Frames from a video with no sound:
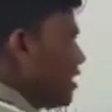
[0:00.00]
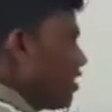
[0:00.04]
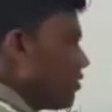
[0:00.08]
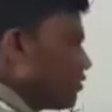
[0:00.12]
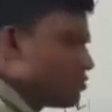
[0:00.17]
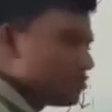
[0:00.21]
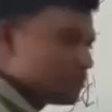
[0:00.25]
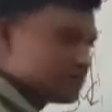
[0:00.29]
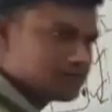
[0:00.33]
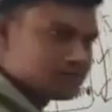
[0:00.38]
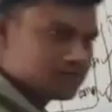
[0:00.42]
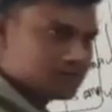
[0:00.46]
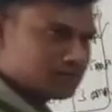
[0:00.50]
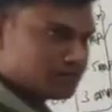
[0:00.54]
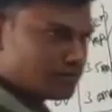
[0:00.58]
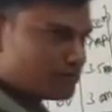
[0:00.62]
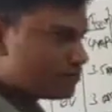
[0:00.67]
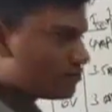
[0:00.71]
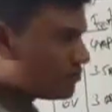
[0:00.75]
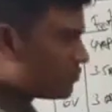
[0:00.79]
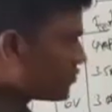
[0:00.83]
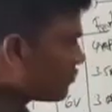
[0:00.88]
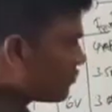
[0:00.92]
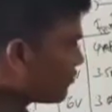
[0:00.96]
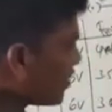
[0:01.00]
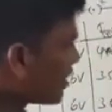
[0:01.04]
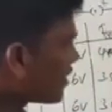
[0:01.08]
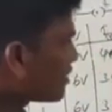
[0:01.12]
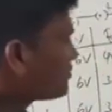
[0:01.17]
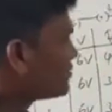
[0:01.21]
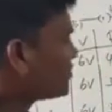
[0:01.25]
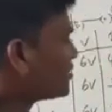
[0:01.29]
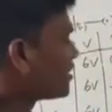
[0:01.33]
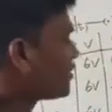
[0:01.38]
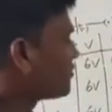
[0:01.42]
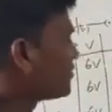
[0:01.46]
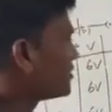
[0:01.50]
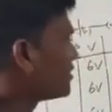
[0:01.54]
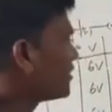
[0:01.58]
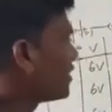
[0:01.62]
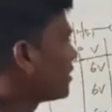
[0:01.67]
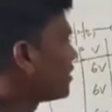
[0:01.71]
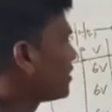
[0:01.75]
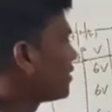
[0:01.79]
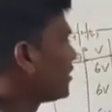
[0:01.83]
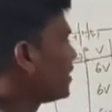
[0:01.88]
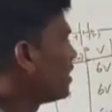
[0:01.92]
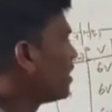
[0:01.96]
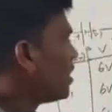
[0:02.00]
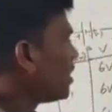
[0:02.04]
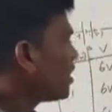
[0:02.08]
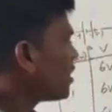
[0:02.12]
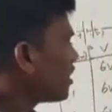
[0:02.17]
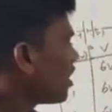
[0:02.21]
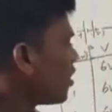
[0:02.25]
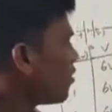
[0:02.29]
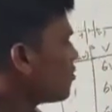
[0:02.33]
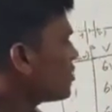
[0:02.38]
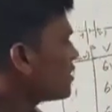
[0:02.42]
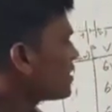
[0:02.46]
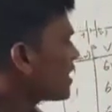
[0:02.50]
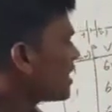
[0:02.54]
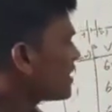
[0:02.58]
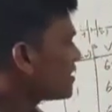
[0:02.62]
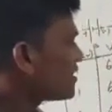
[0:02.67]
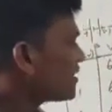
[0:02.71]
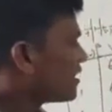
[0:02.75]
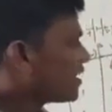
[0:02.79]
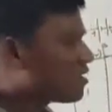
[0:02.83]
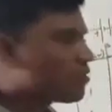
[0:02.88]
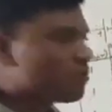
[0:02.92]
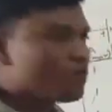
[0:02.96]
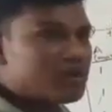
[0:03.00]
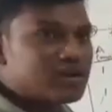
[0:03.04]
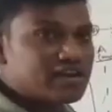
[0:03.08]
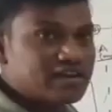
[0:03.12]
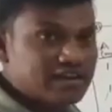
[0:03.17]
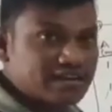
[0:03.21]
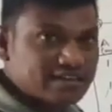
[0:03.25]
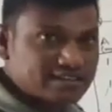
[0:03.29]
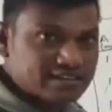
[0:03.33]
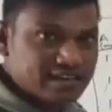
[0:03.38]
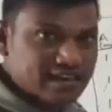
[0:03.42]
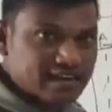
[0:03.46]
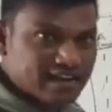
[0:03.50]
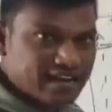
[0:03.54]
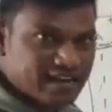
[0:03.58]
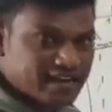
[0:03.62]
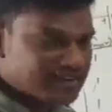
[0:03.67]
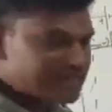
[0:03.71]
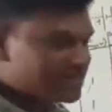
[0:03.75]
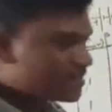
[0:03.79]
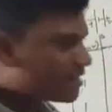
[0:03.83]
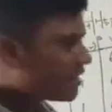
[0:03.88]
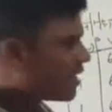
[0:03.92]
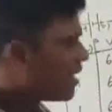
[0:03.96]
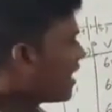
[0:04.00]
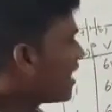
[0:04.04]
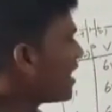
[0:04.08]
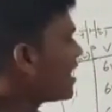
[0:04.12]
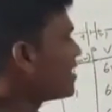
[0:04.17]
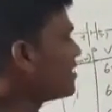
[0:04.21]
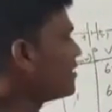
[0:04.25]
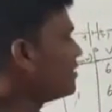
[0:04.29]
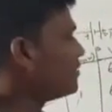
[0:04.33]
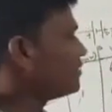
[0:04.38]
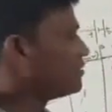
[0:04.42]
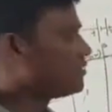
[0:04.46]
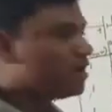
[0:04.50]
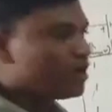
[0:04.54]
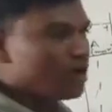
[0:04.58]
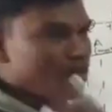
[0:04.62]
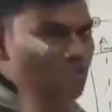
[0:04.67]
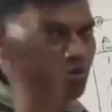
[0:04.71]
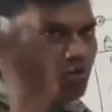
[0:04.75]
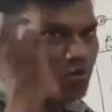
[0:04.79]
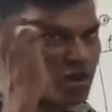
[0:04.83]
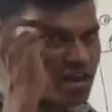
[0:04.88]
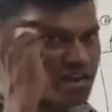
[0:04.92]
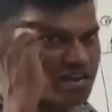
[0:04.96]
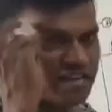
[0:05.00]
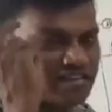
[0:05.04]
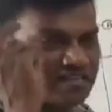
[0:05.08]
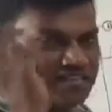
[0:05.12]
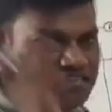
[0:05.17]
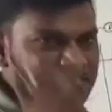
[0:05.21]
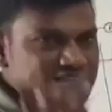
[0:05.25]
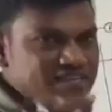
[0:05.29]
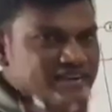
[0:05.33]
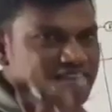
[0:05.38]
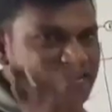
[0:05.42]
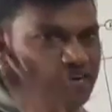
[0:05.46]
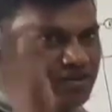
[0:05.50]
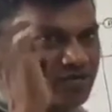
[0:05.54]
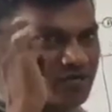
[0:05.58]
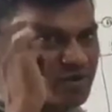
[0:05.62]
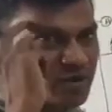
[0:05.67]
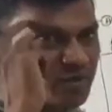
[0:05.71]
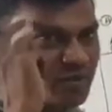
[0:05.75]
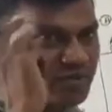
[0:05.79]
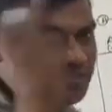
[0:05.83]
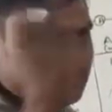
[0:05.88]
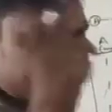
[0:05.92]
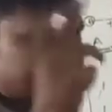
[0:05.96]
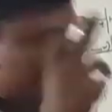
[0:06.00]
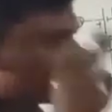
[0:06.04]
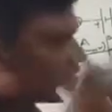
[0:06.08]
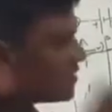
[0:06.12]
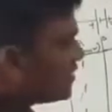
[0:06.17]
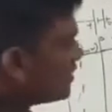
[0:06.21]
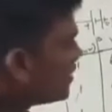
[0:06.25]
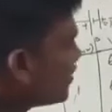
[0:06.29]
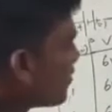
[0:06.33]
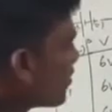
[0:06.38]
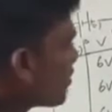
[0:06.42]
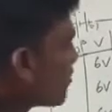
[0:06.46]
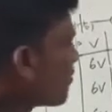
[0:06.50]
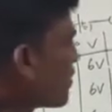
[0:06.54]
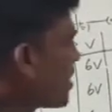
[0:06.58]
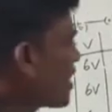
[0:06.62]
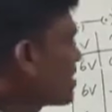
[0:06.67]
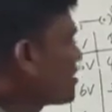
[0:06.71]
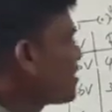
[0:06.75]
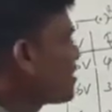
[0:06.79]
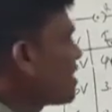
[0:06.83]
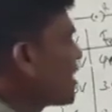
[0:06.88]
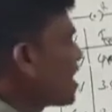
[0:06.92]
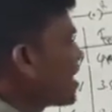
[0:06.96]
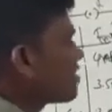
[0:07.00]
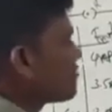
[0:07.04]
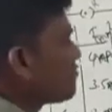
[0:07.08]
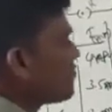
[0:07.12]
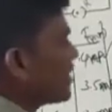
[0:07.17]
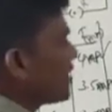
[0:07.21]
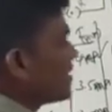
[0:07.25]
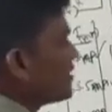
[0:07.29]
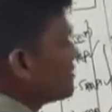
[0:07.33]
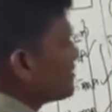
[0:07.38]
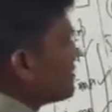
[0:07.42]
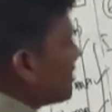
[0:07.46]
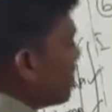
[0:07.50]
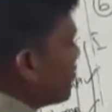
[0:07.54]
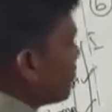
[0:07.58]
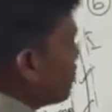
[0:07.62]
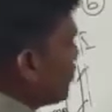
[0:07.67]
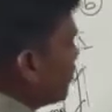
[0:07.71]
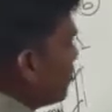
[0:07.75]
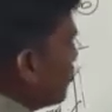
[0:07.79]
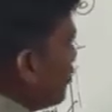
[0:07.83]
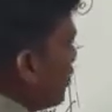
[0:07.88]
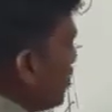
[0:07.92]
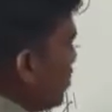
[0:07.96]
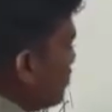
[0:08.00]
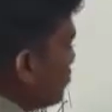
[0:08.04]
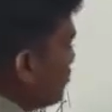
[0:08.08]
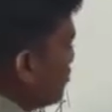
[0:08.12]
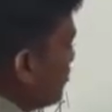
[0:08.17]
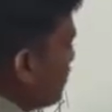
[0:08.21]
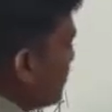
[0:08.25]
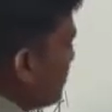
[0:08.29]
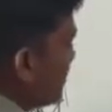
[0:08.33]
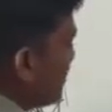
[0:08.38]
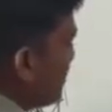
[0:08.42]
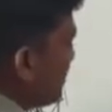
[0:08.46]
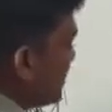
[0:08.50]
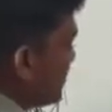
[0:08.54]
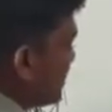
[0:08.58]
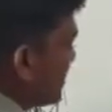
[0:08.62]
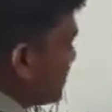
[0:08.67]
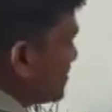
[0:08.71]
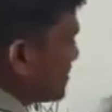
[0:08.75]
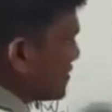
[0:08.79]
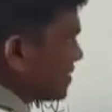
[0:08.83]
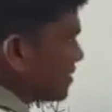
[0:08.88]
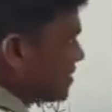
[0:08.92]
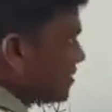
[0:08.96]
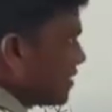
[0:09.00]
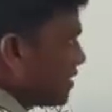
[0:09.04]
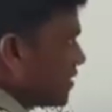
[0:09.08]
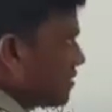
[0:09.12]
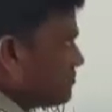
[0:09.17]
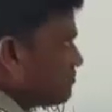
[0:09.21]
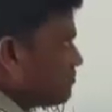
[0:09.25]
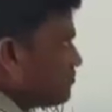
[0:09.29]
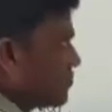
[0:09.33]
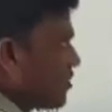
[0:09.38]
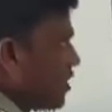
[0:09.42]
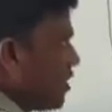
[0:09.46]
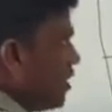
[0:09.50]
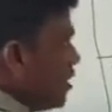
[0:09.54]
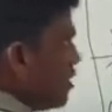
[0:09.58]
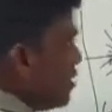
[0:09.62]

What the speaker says: Now we are observing that. Now we can take one laser light and one incident ray will be selected in our mind, like for example 20 degrees is there.